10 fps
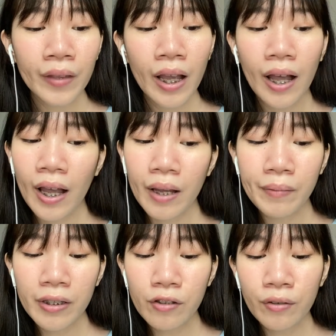I
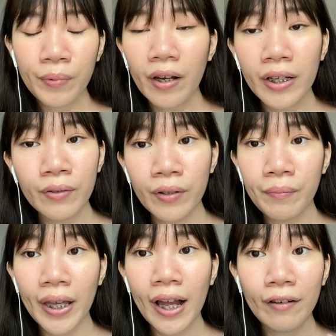mean, to be honest, for
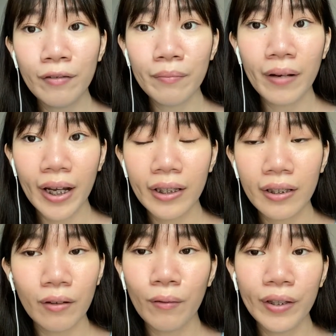me, I don't mind
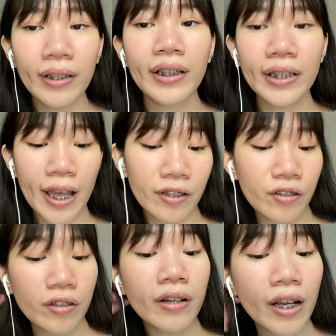the oily
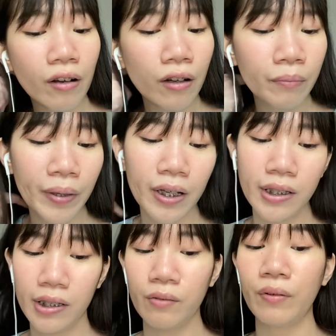texture at all
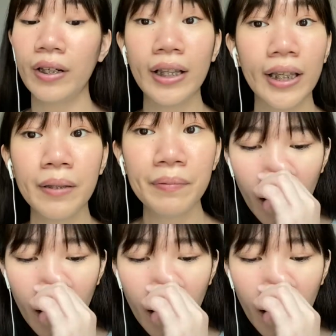because it's for the lips.